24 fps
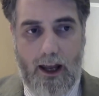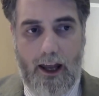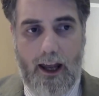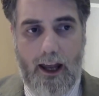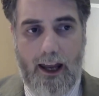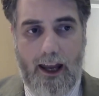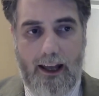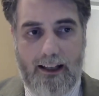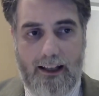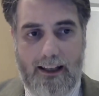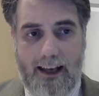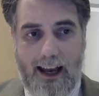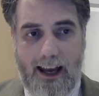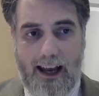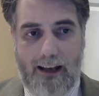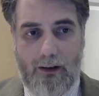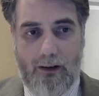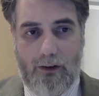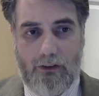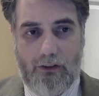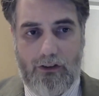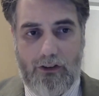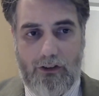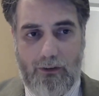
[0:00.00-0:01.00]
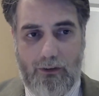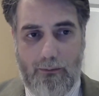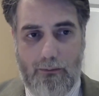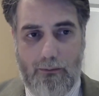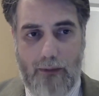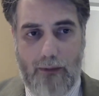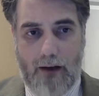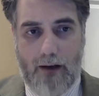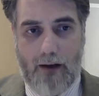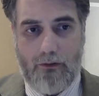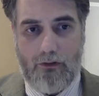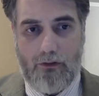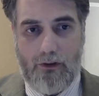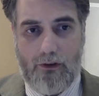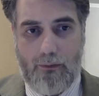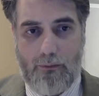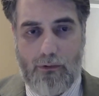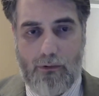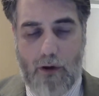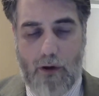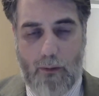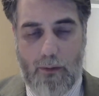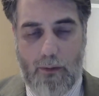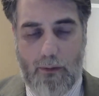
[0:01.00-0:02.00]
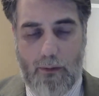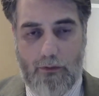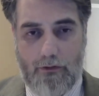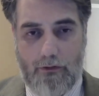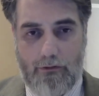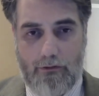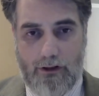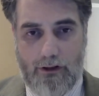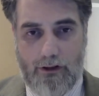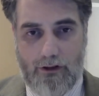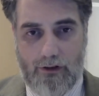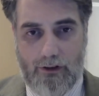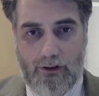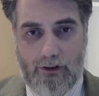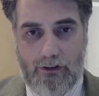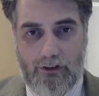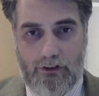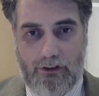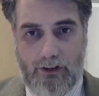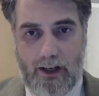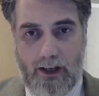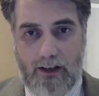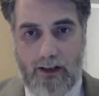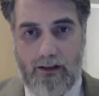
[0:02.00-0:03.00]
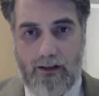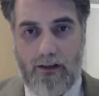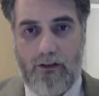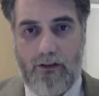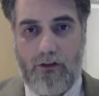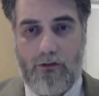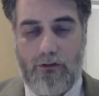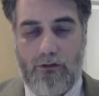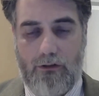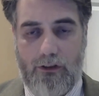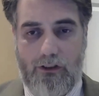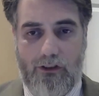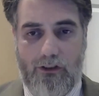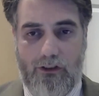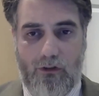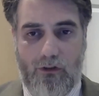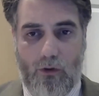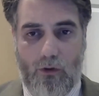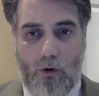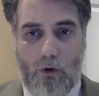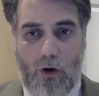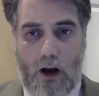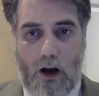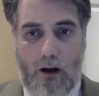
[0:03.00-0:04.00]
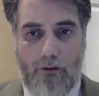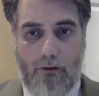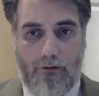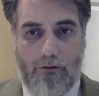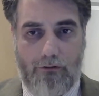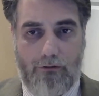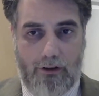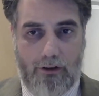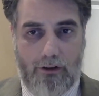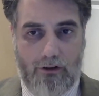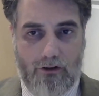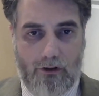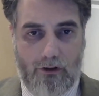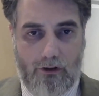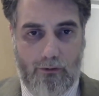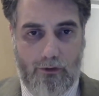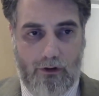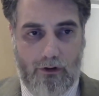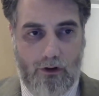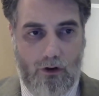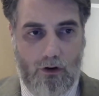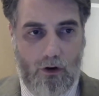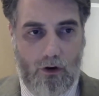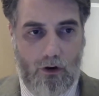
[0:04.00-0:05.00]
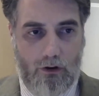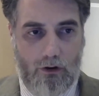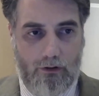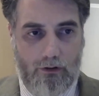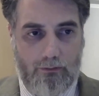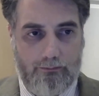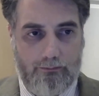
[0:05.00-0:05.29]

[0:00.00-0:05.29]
It cannot surmount the problem of original sin to restore our friendship with God.